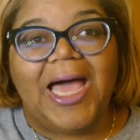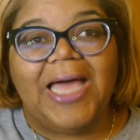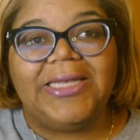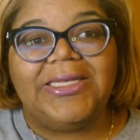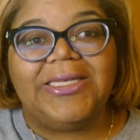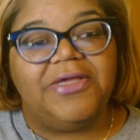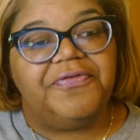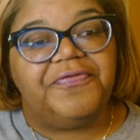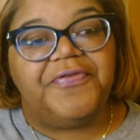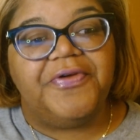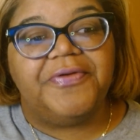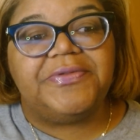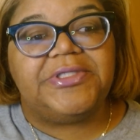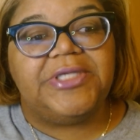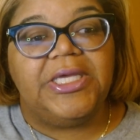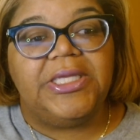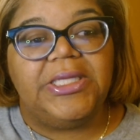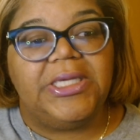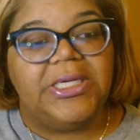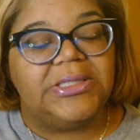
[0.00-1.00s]
idea
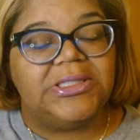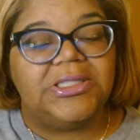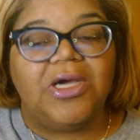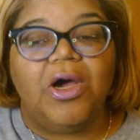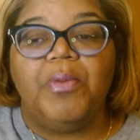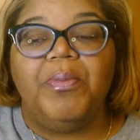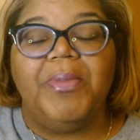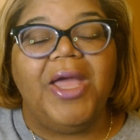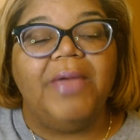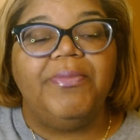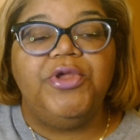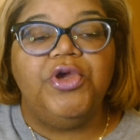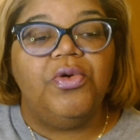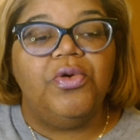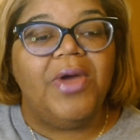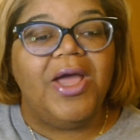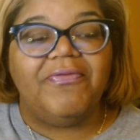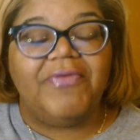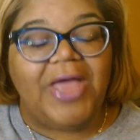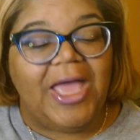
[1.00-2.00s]
15 years ago, ma'am, you
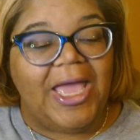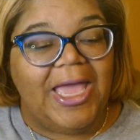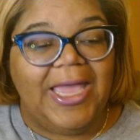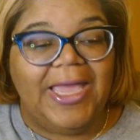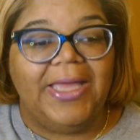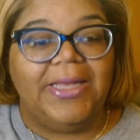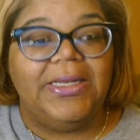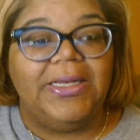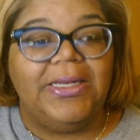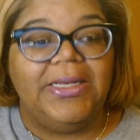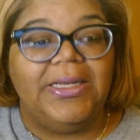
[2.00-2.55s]
have had